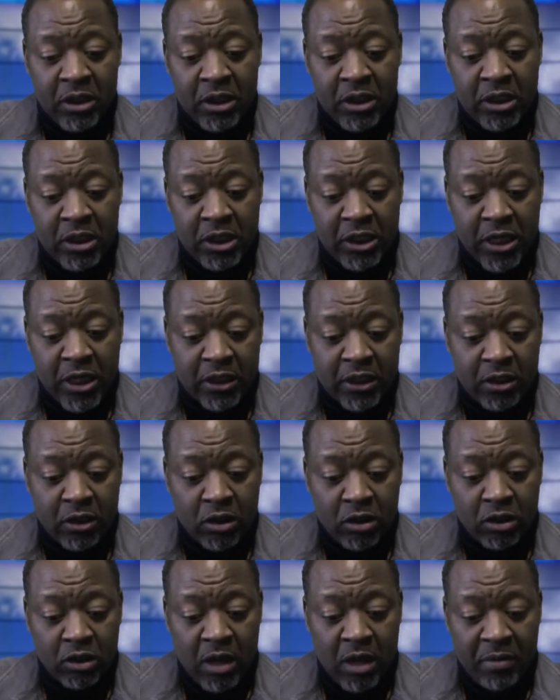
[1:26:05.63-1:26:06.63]
She has,
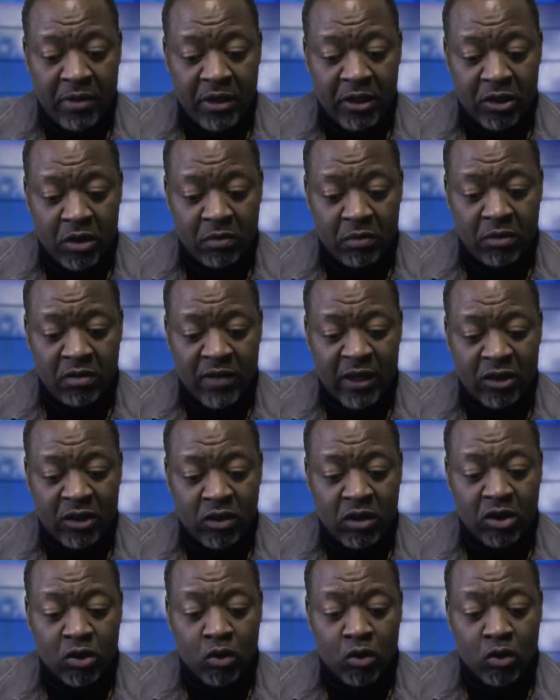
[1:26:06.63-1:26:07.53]
I mean, something like that is